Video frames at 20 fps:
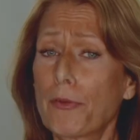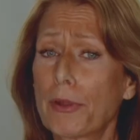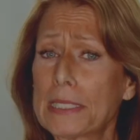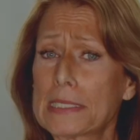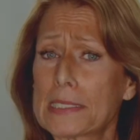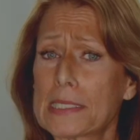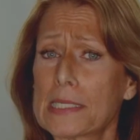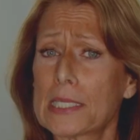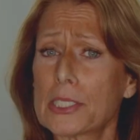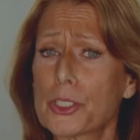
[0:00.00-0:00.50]

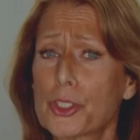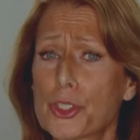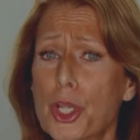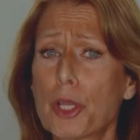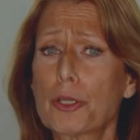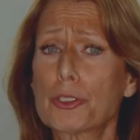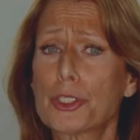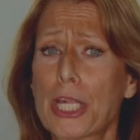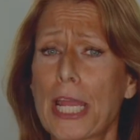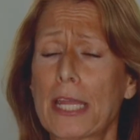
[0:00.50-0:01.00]
reason it's
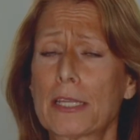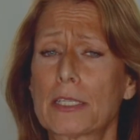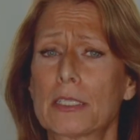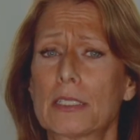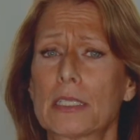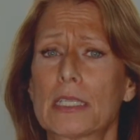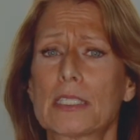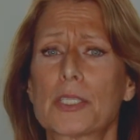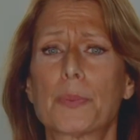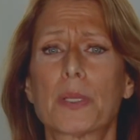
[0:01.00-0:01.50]
so
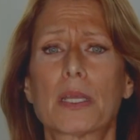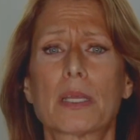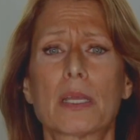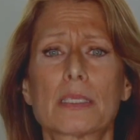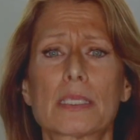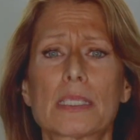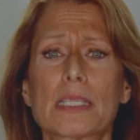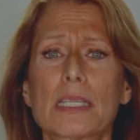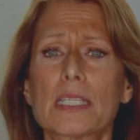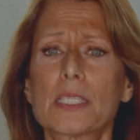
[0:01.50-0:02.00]
gentle is
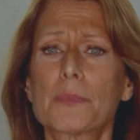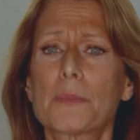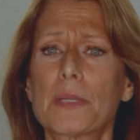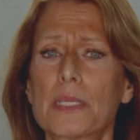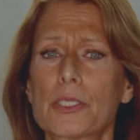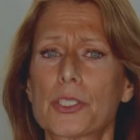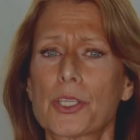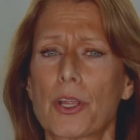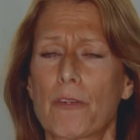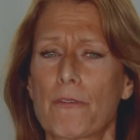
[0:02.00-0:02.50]
because these
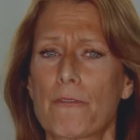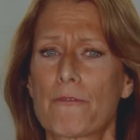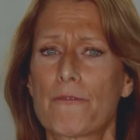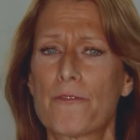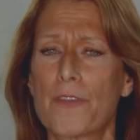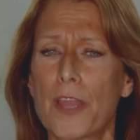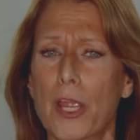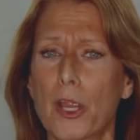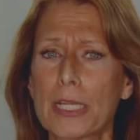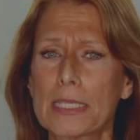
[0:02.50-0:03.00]
beads are
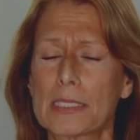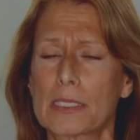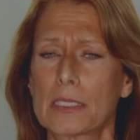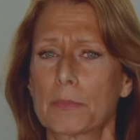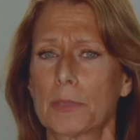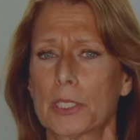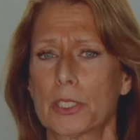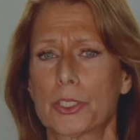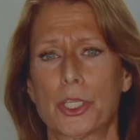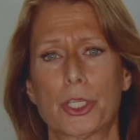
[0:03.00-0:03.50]
very
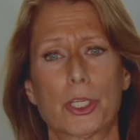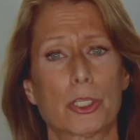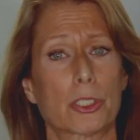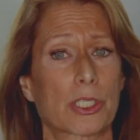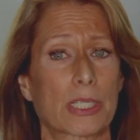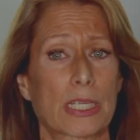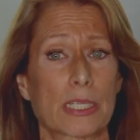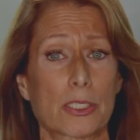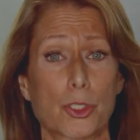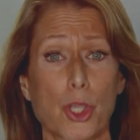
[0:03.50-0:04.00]
similar to your
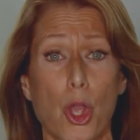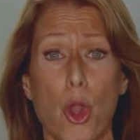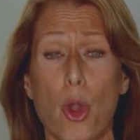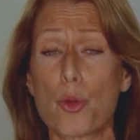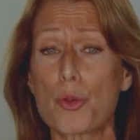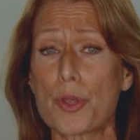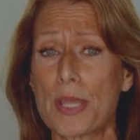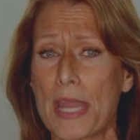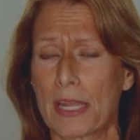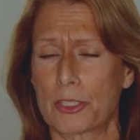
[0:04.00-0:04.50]
skin's
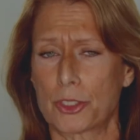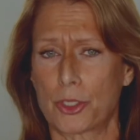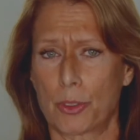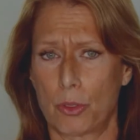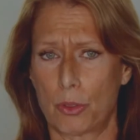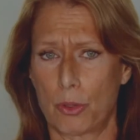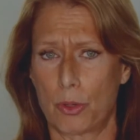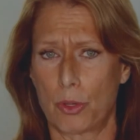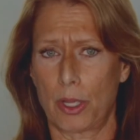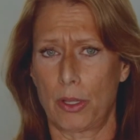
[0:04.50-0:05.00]
own
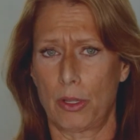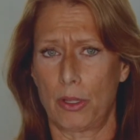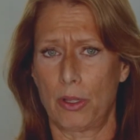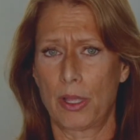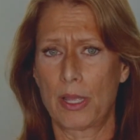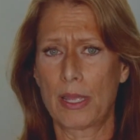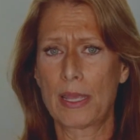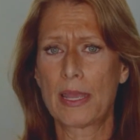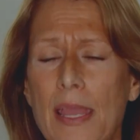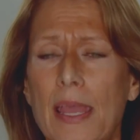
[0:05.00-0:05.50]
natural oil.
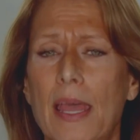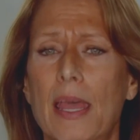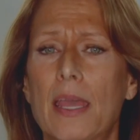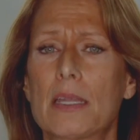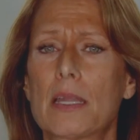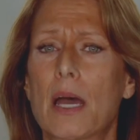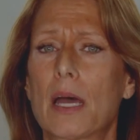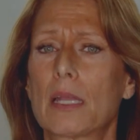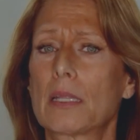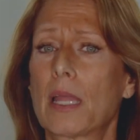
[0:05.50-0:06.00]

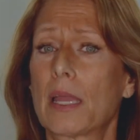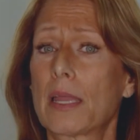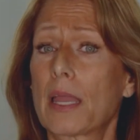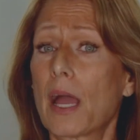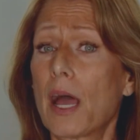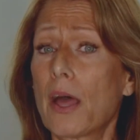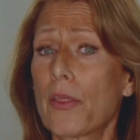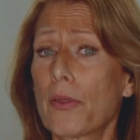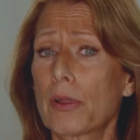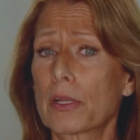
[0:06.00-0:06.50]
And unlike
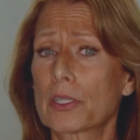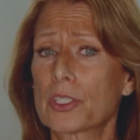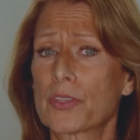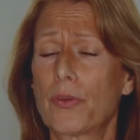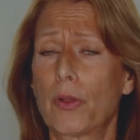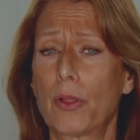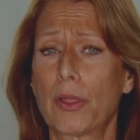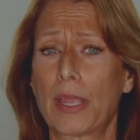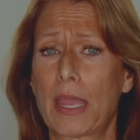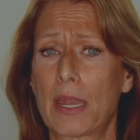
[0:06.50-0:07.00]
other
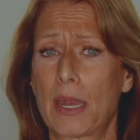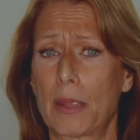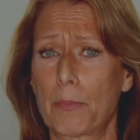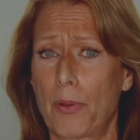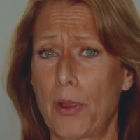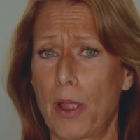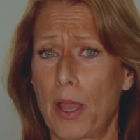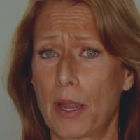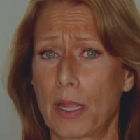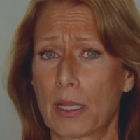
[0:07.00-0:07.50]
exfoliating
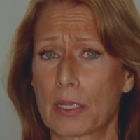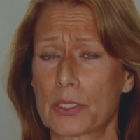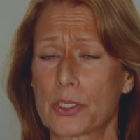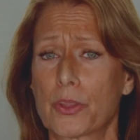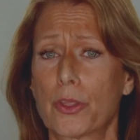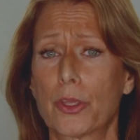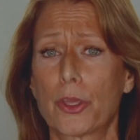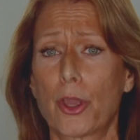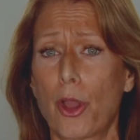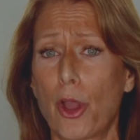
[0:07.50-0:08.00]
products,
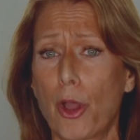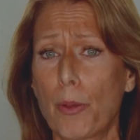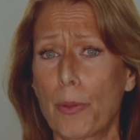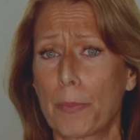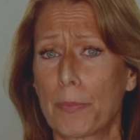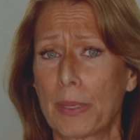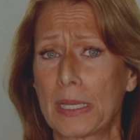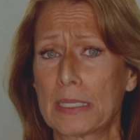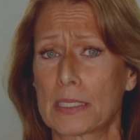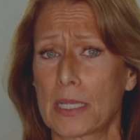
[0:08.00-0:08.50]
the
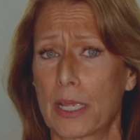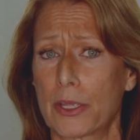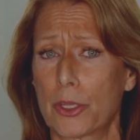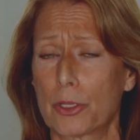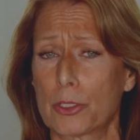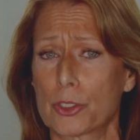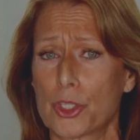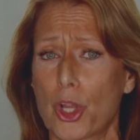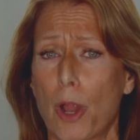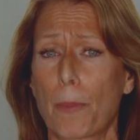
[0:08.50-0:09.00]
jojoba beads I
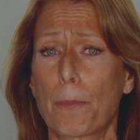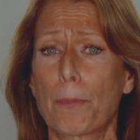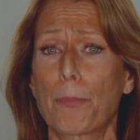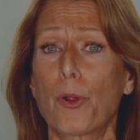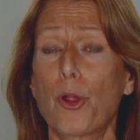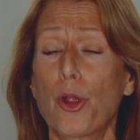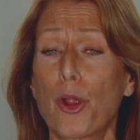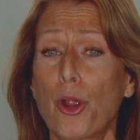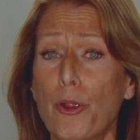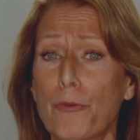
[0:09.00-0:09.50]
use are
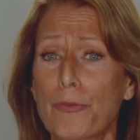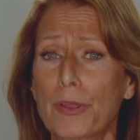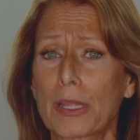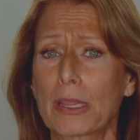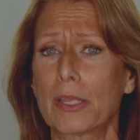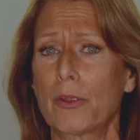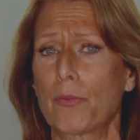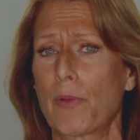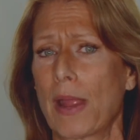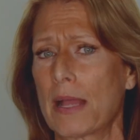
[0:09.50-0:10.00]

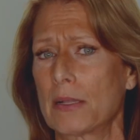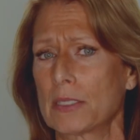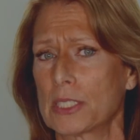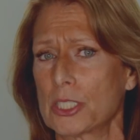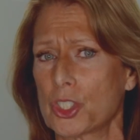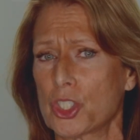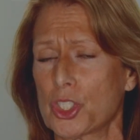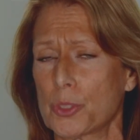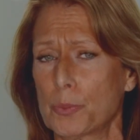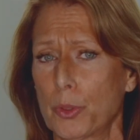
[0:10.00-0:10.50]
perfectly round
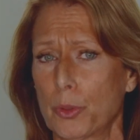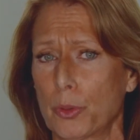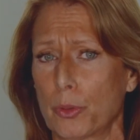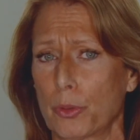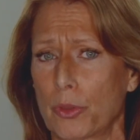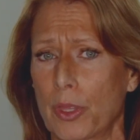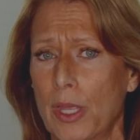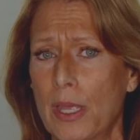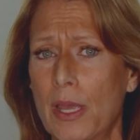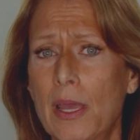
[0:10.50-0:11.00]
and
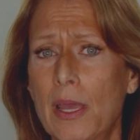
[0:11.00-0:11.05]
smooth.